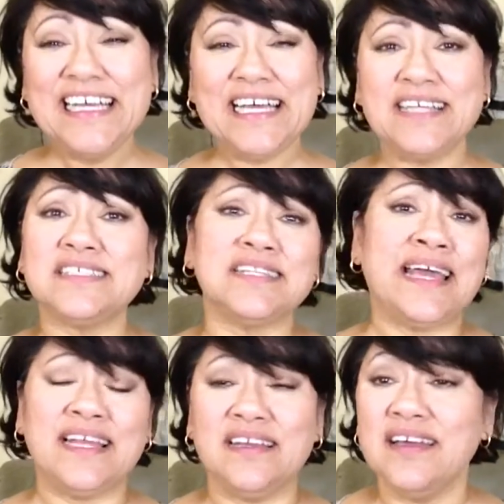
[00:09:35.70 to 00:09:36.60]
It's
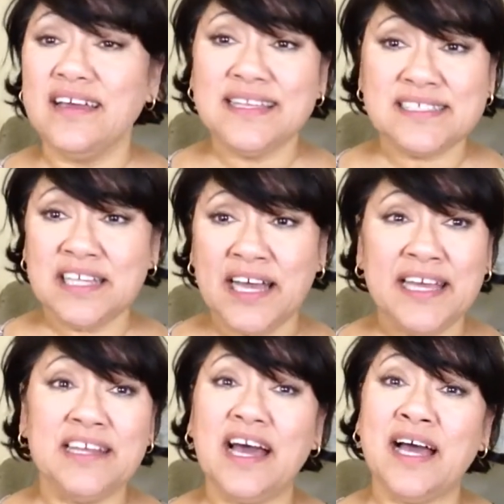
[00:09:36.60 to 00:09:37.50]
late. It's
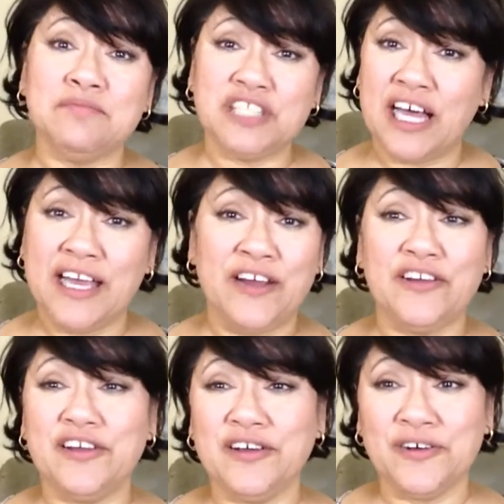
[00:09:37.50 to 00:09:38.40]
nine. I'm tired.
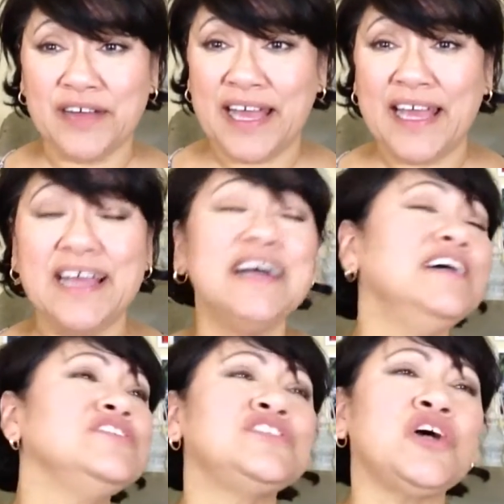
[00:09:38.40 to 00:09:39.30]
Okay.
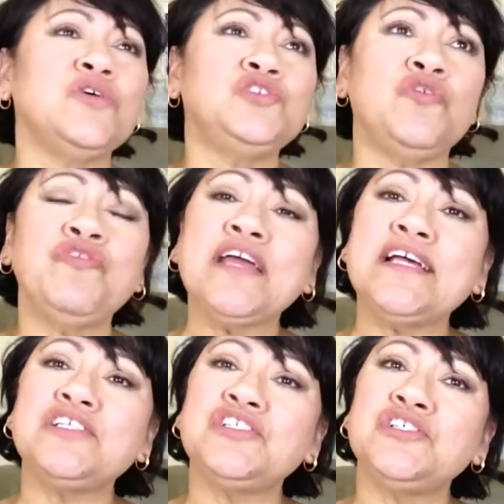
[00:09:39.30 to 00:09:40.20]
So don't
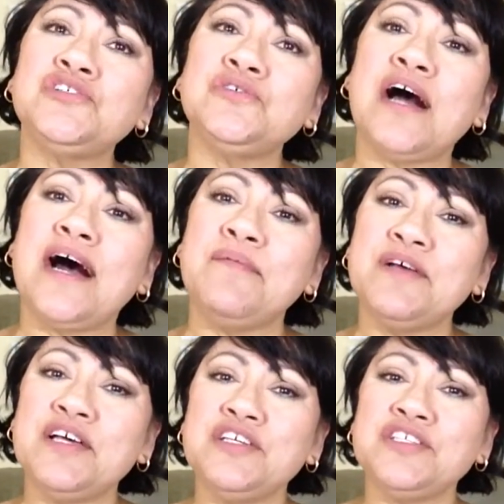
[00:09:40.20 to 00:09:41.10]
forget to um,
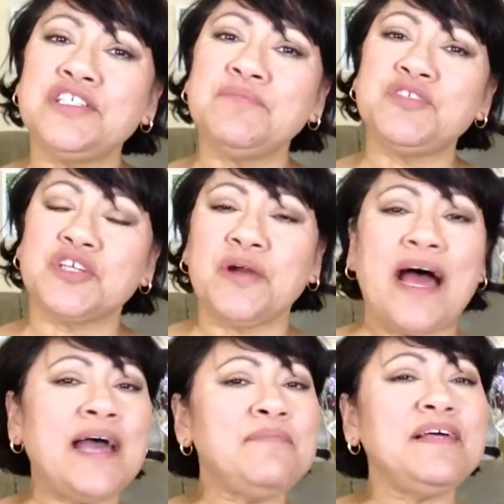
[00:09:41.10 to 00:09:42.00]

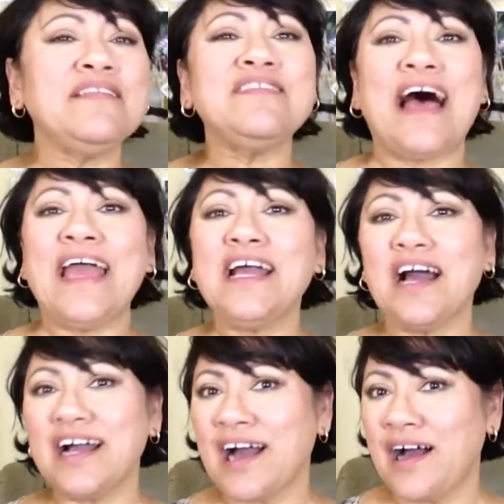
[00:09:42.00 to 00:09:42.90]
subscribe, like,
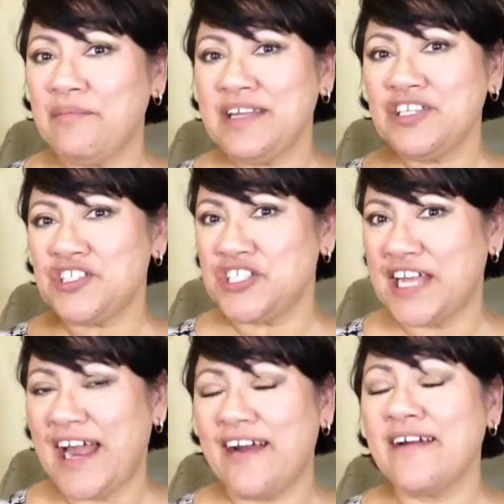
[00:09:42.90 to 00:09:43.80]
comment,
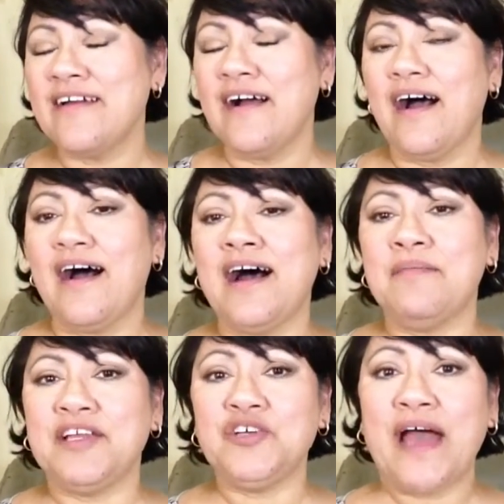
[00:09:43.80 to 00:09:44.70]
share. Um,
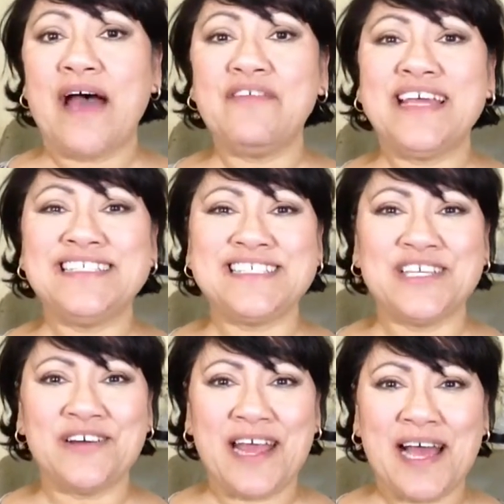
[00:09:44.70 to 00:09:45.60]
I do have
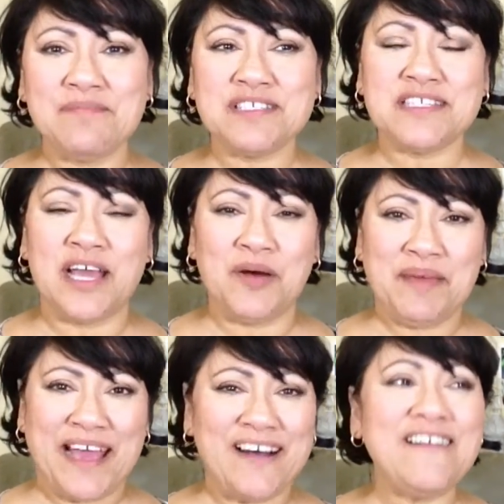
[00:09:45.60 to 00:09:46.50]
Instagram, snail
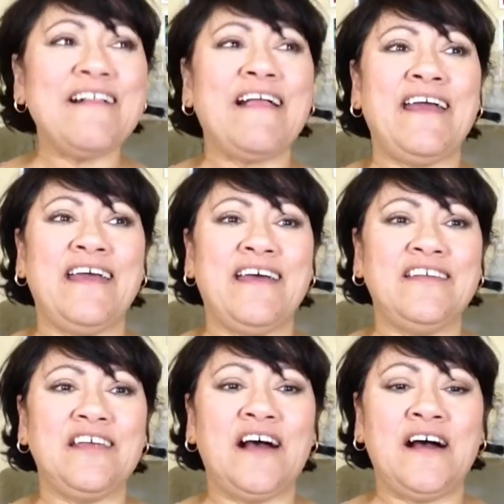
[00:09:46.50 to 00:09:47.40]
mail,
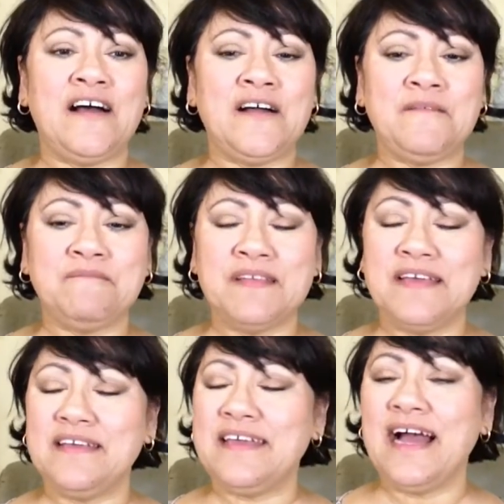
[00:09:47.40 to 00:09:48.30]
and um,
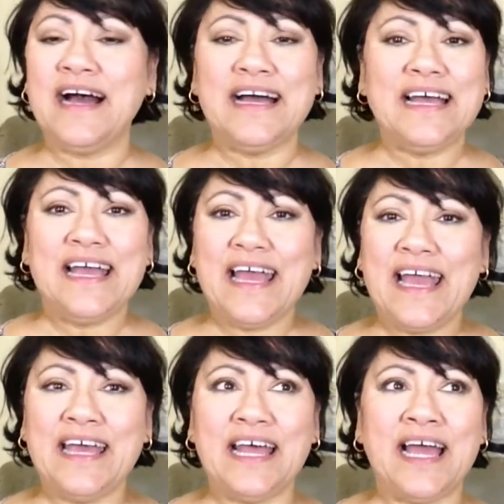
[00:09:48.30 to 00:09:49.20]
yeah.
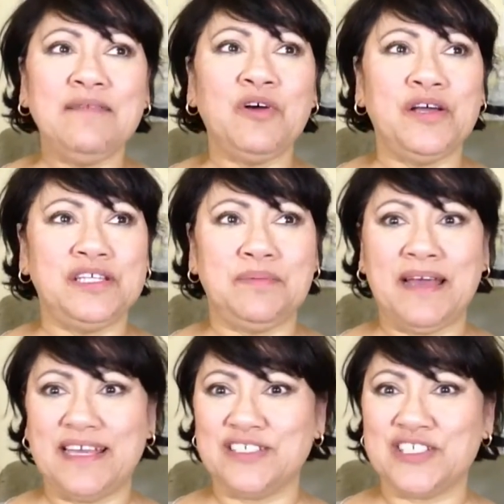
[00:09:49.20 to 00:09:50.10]
And I'm going to
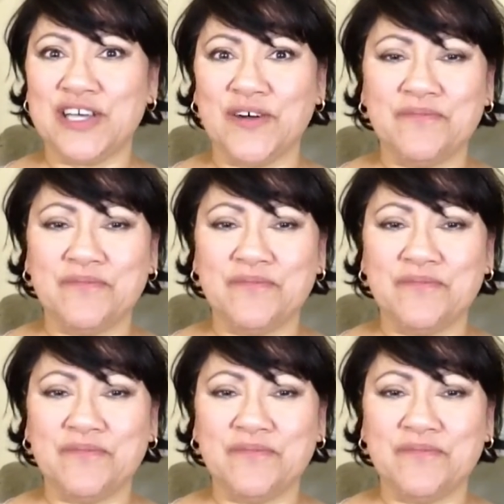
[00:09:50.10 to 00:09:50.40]
bed. So